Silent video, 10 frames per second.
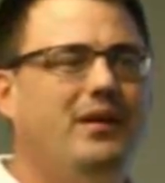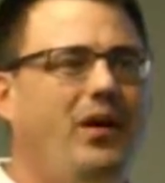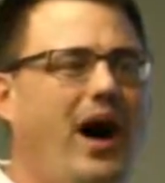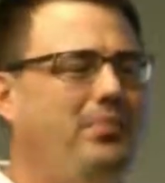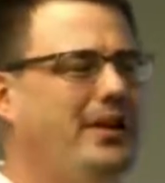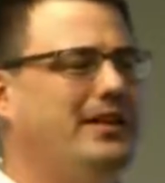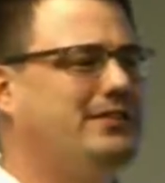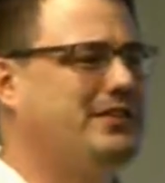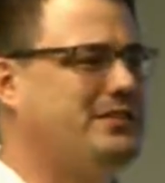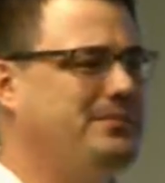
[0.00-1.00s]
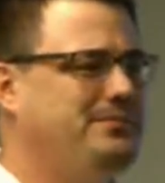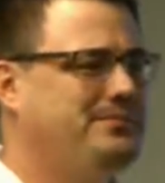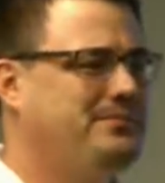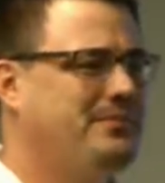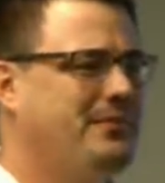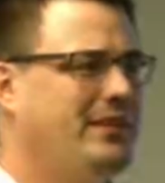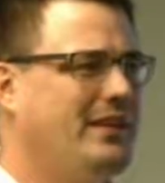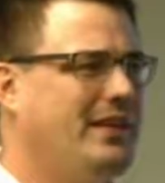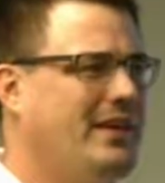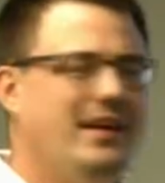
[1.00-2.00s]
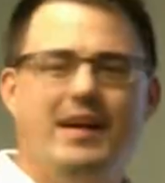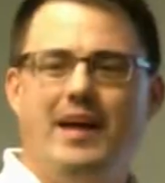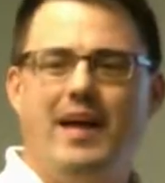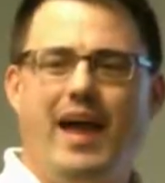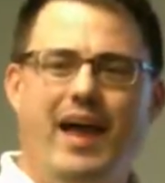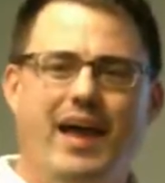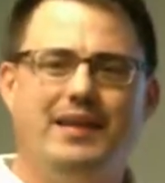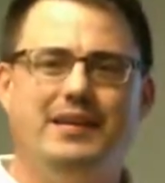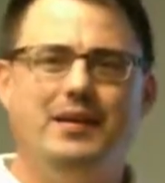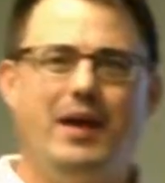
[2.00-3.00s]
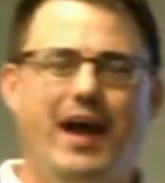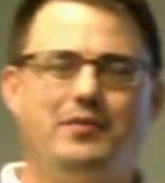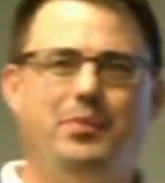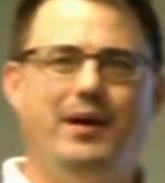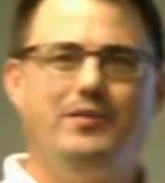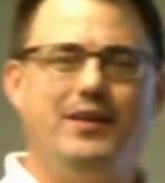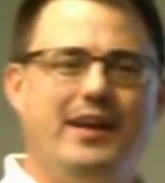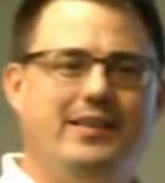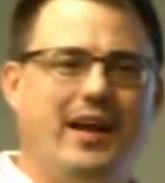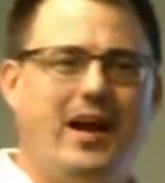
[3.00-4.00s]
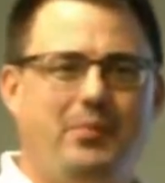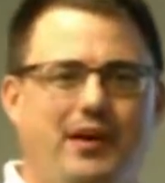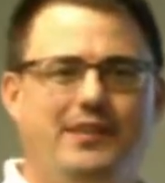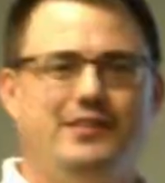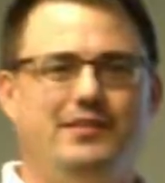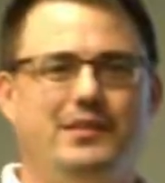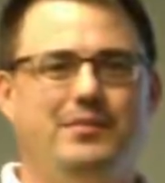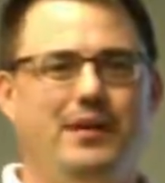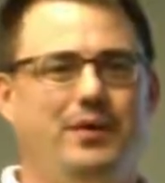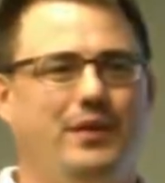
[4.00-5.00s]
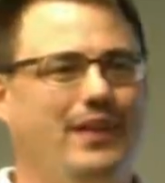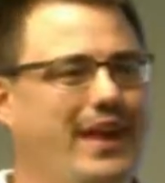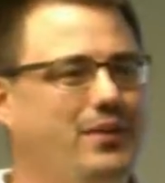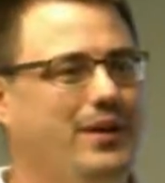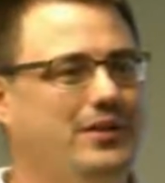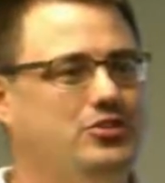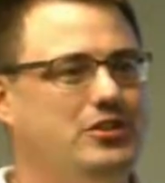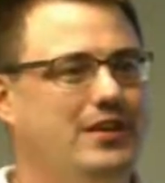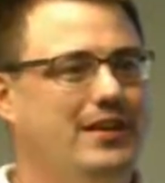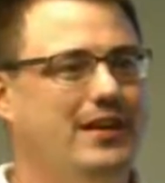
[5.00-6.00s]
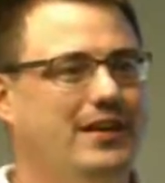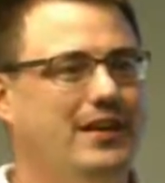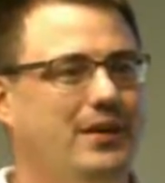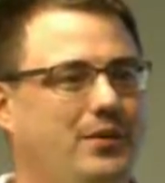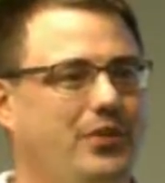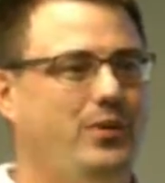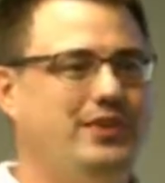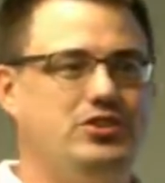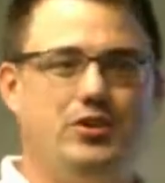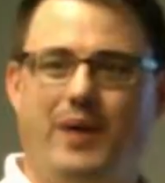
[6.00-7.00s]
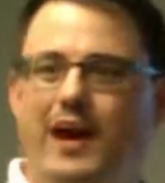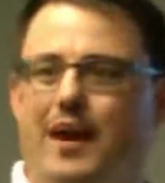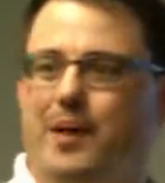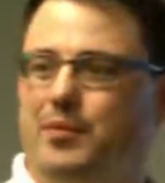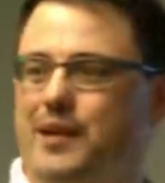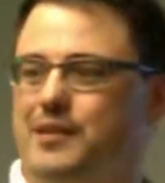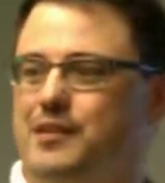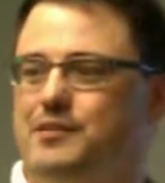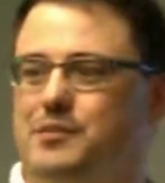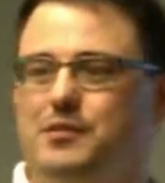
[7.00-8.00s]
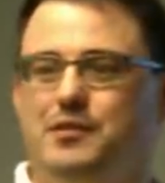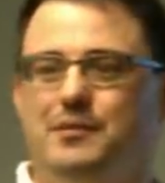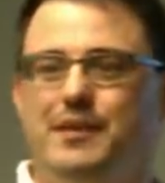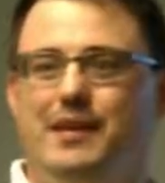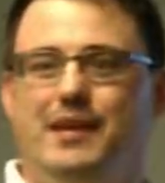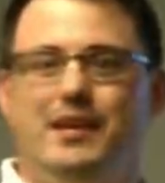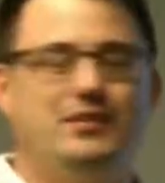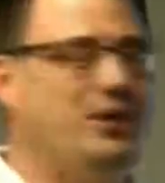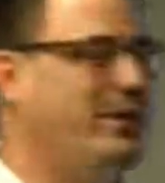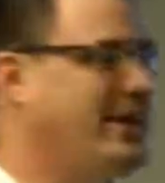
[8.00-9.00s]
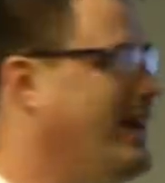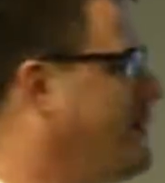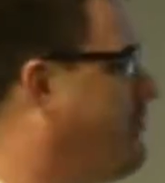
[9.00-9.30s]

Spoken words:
operating system, and as part of writing that operating system, they wrote a language with which to write operating systems. So we get